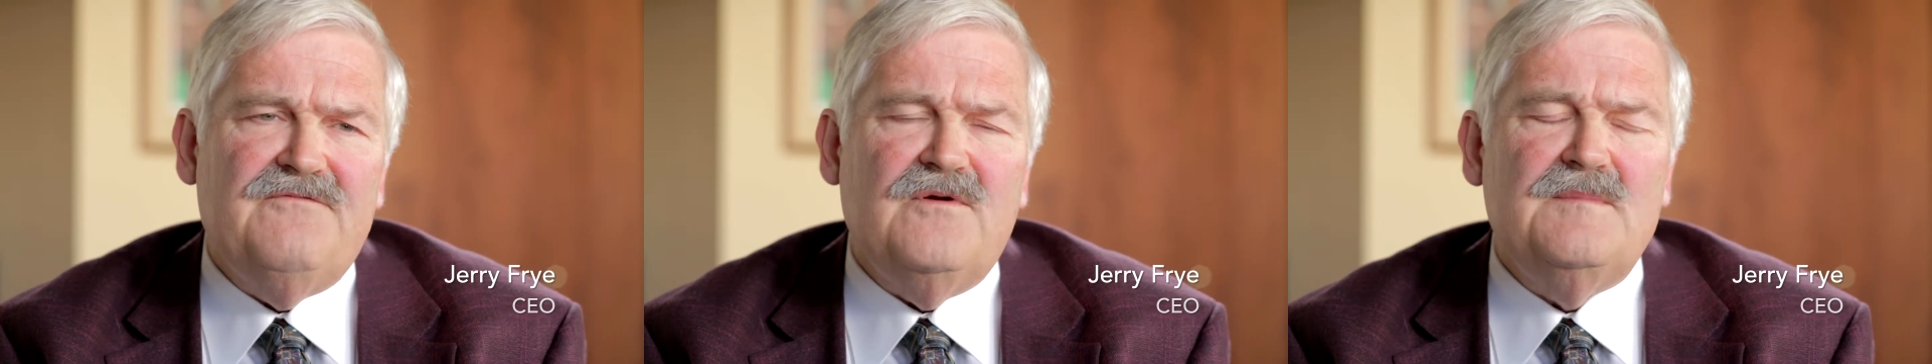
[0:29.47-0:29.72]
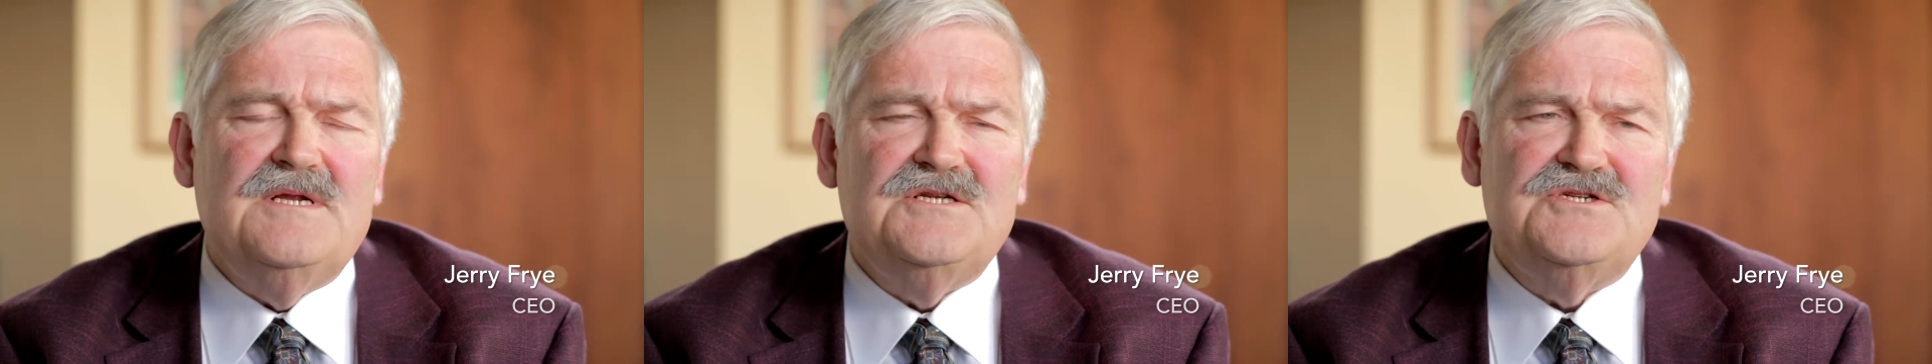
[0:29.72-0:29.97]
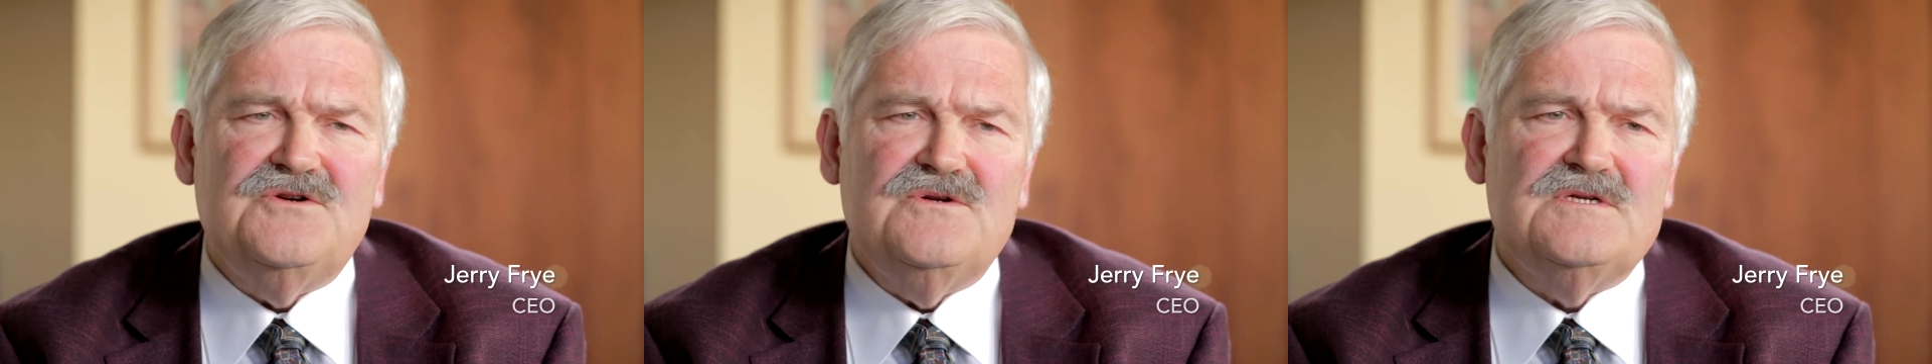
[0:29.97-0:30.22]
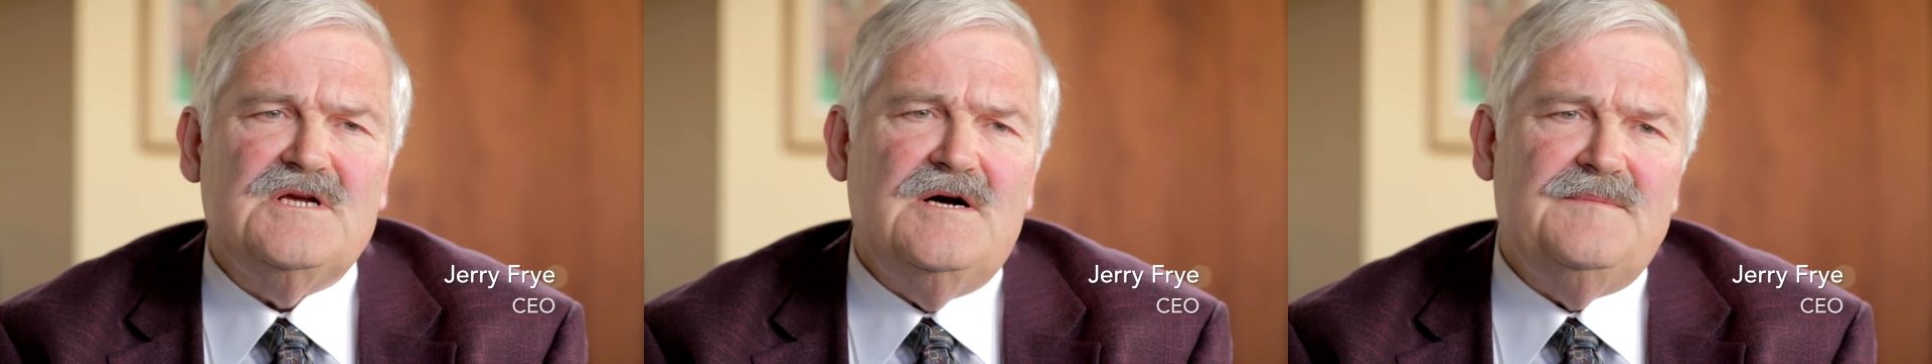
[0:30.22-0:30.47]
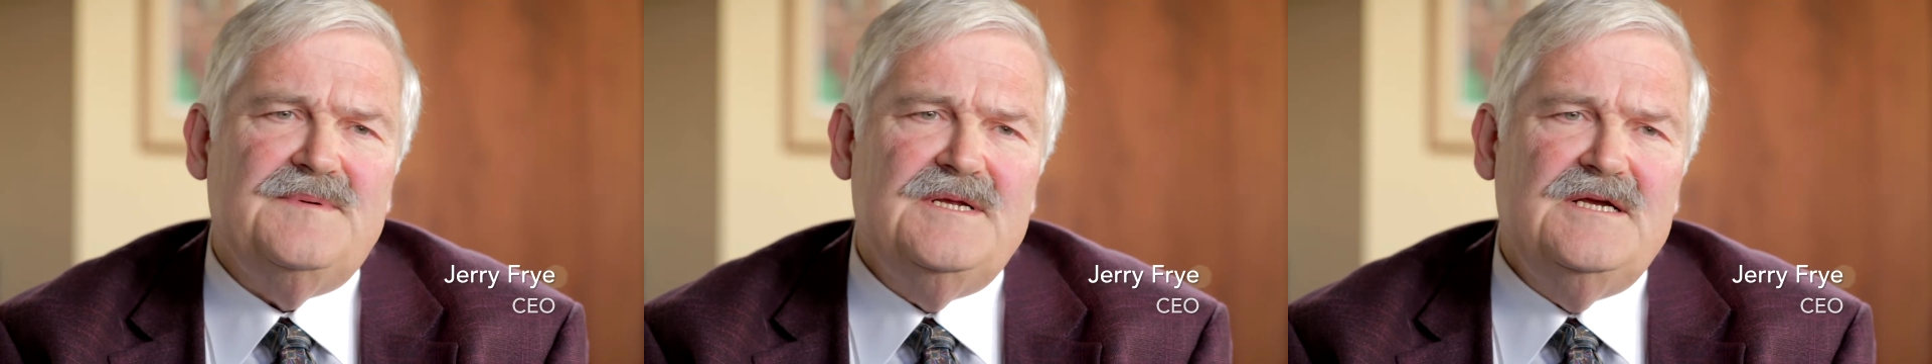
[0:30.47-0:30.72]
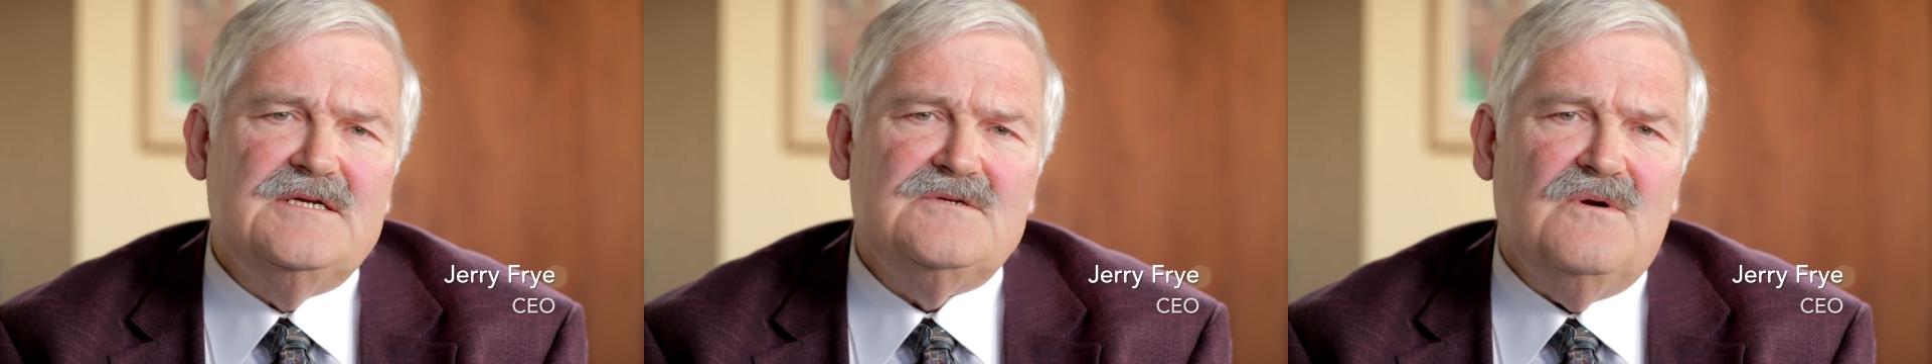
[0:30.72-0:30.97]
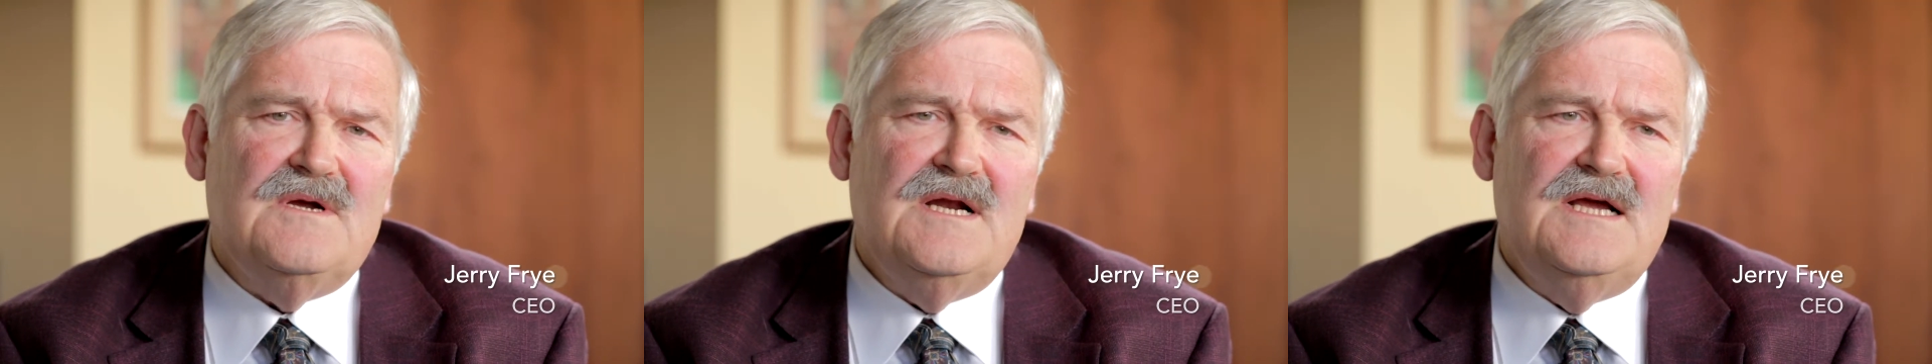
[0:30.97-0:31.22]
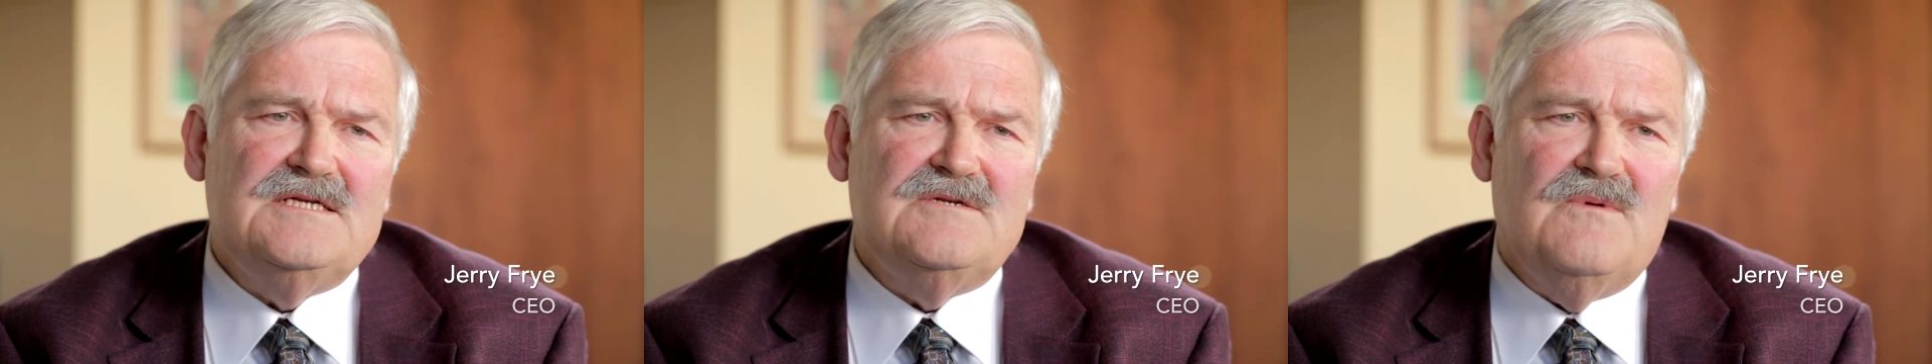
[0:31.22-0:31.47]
from an insurance company is organized